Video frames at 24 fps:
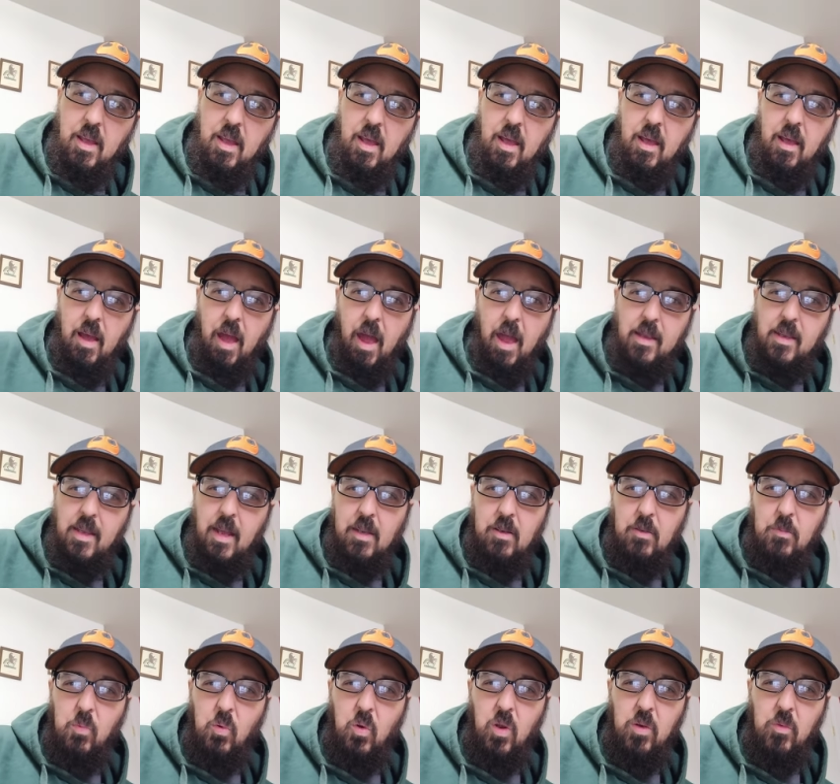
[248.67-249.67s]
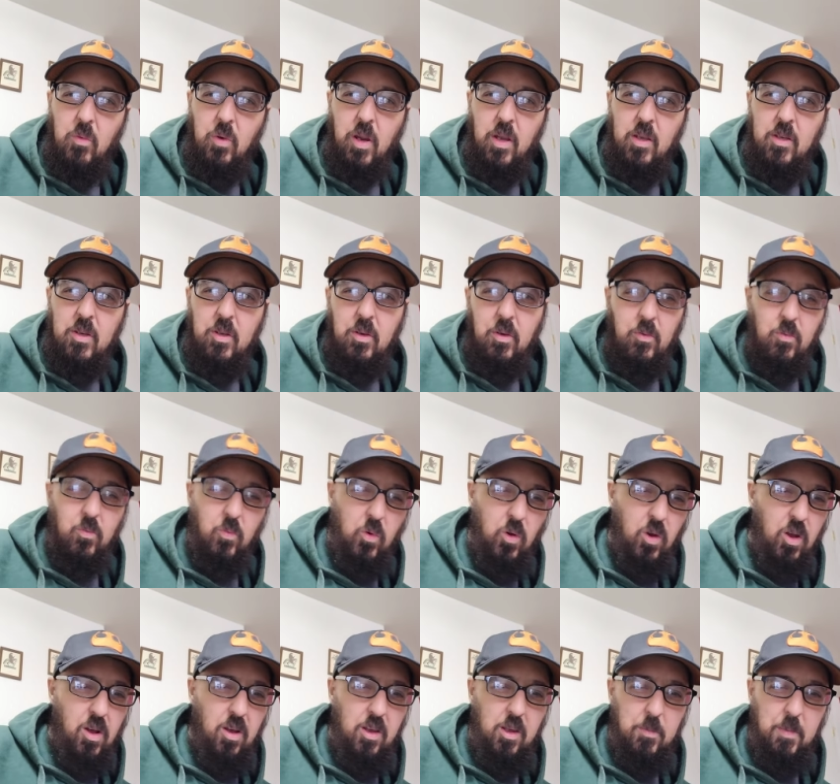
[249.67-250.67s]
Uh, I got to a point where I couldn't
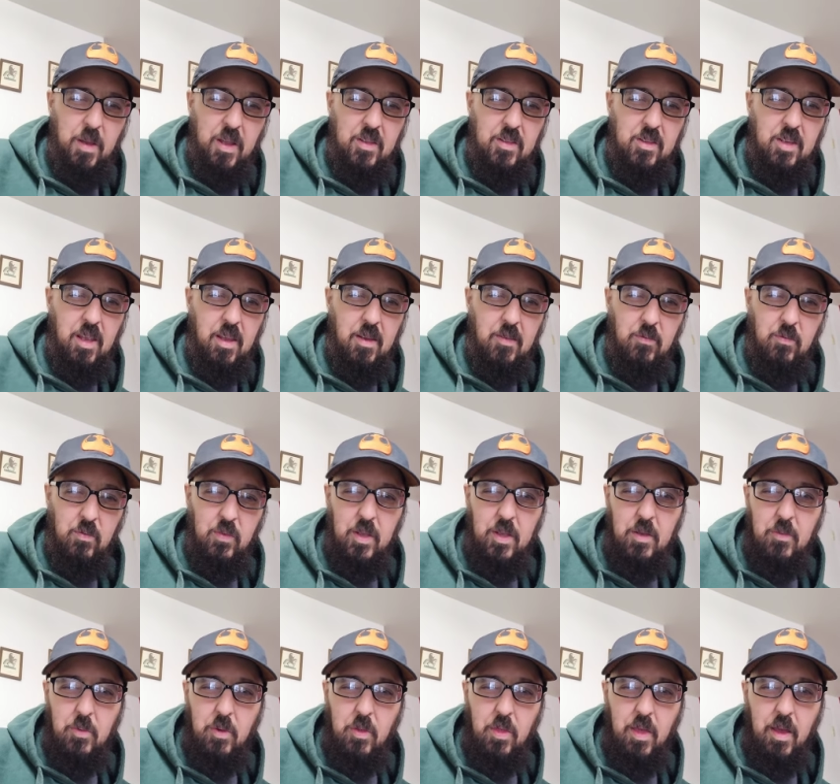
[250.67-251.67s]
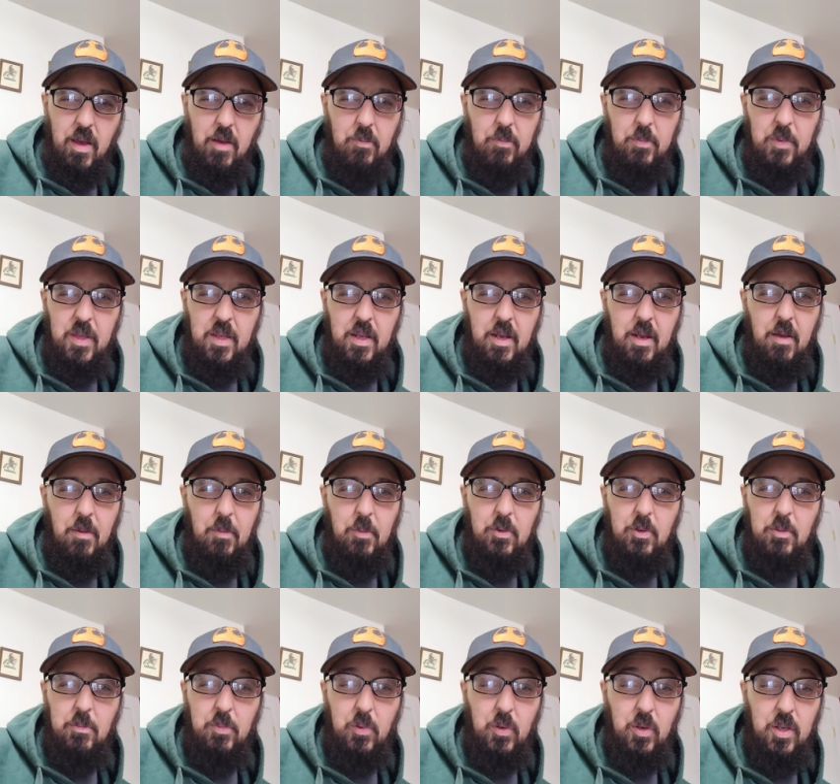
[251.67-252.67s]
walk about 10 feet without being
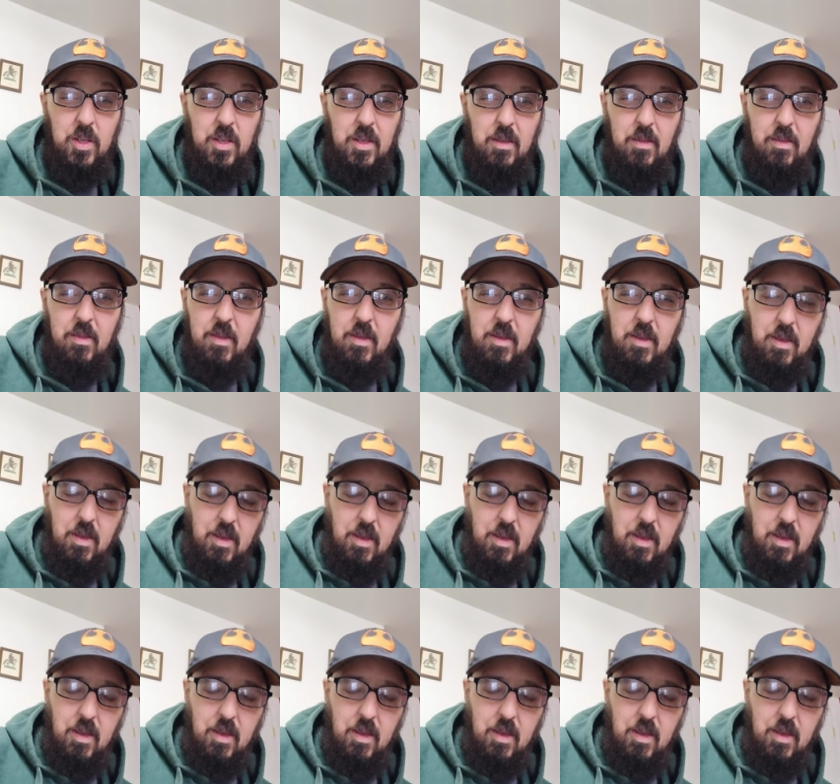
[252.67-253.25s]
able to breathe.